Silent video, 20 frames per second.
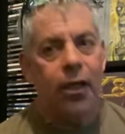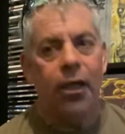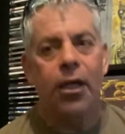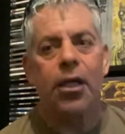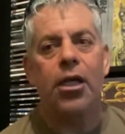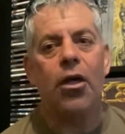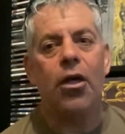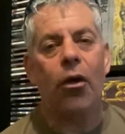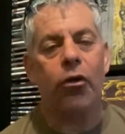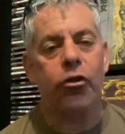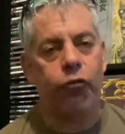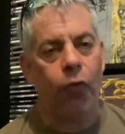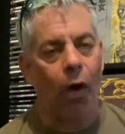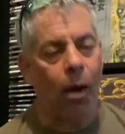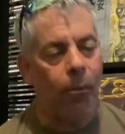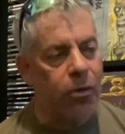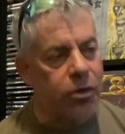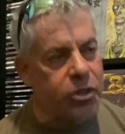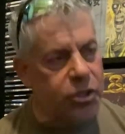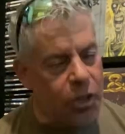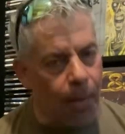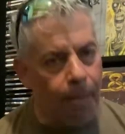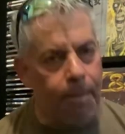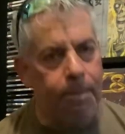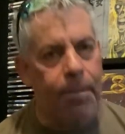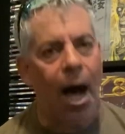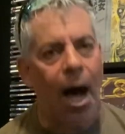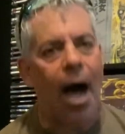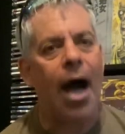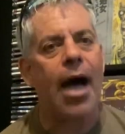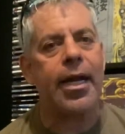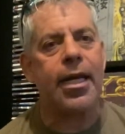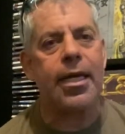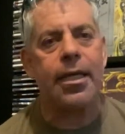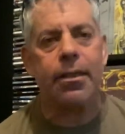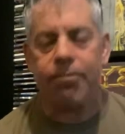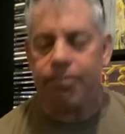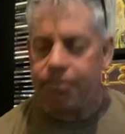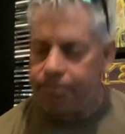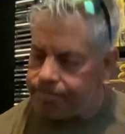You know, drummers, your
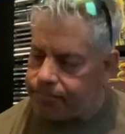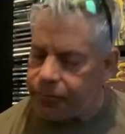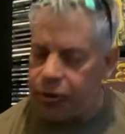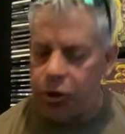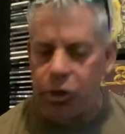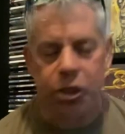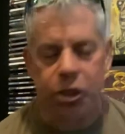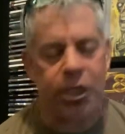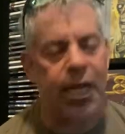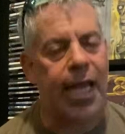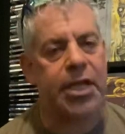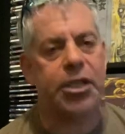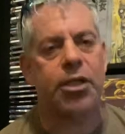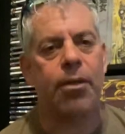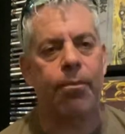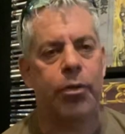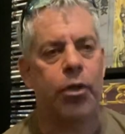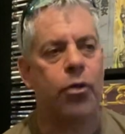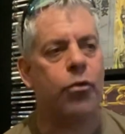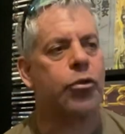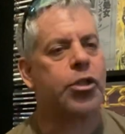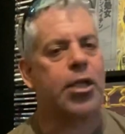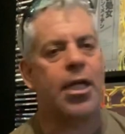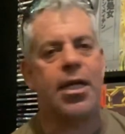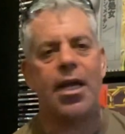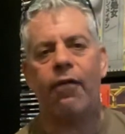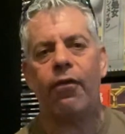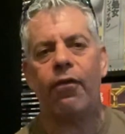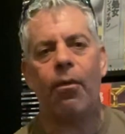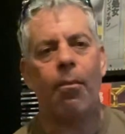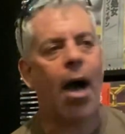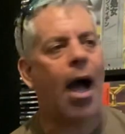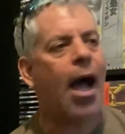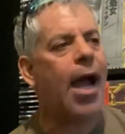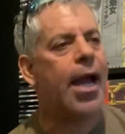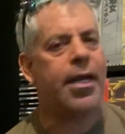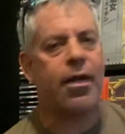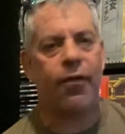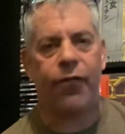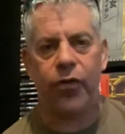body just takes abuse. And never
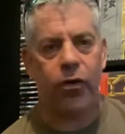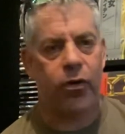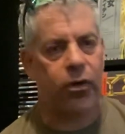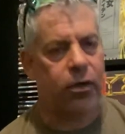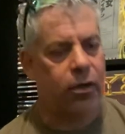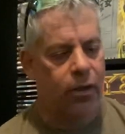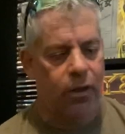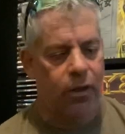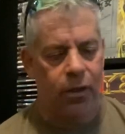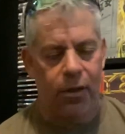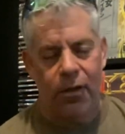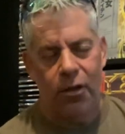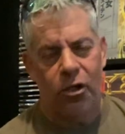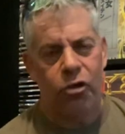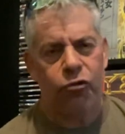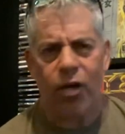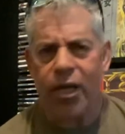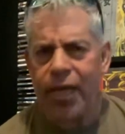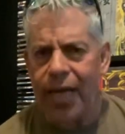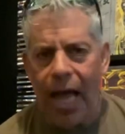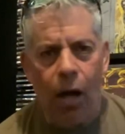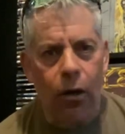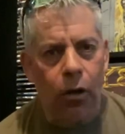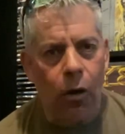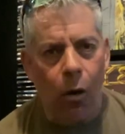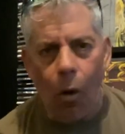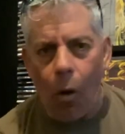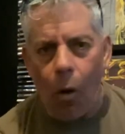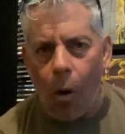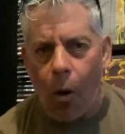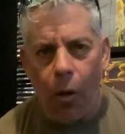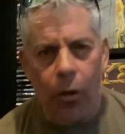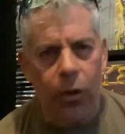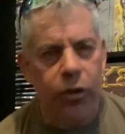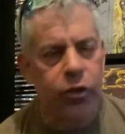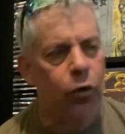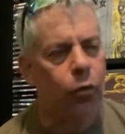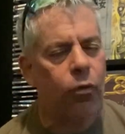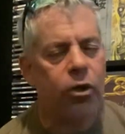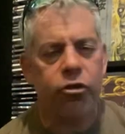mind if you're drinking alcohol or
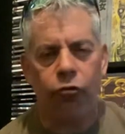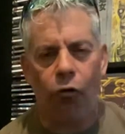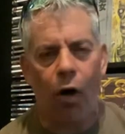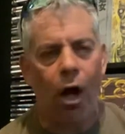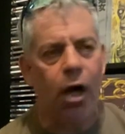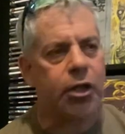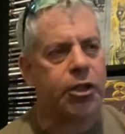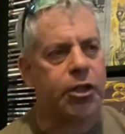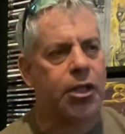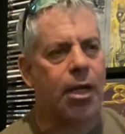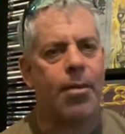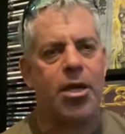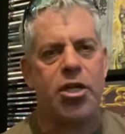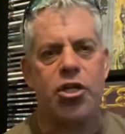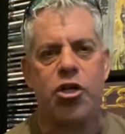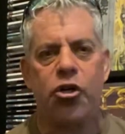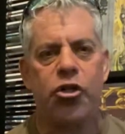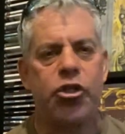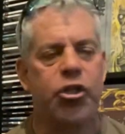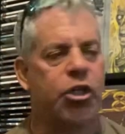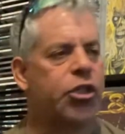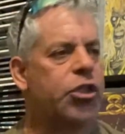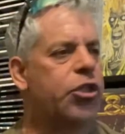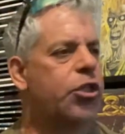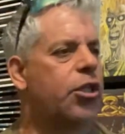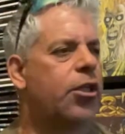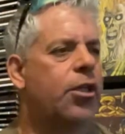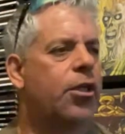doing drugs. I mean, you're just...